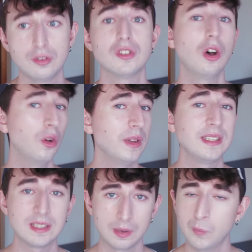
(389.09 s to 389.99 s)
there's
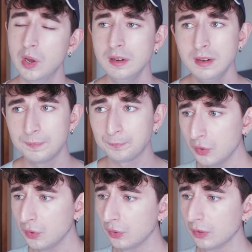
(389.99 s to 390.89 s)
always someone
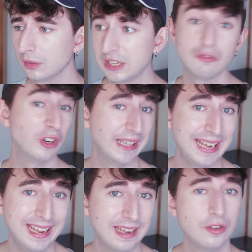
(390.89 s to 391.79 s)
who can
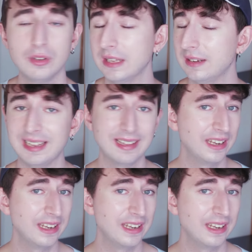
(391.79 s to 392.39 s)
relate and who can